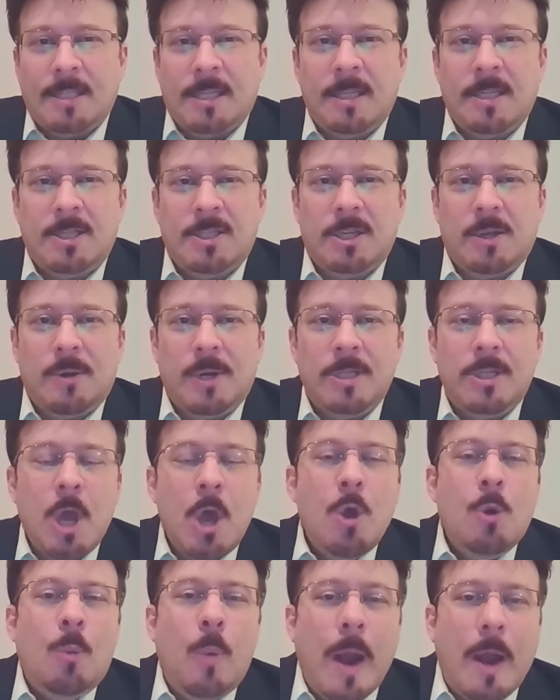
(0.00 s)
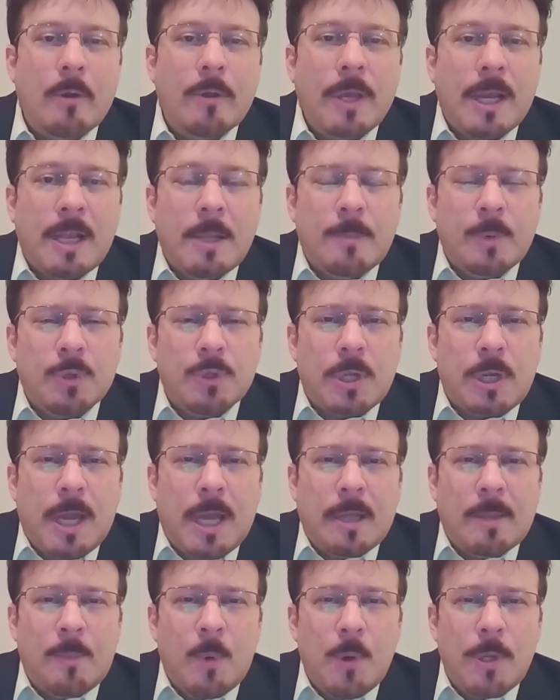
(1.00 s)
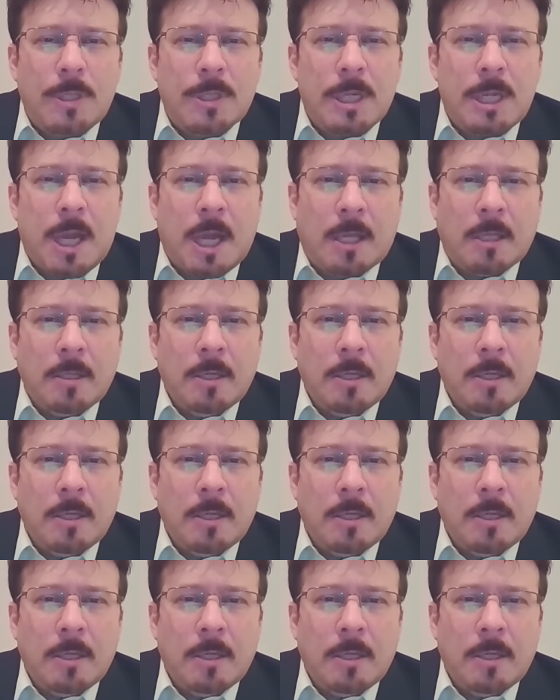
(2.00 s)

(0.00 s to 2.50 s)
in the series. Where are the Clippers going to get the points tonight?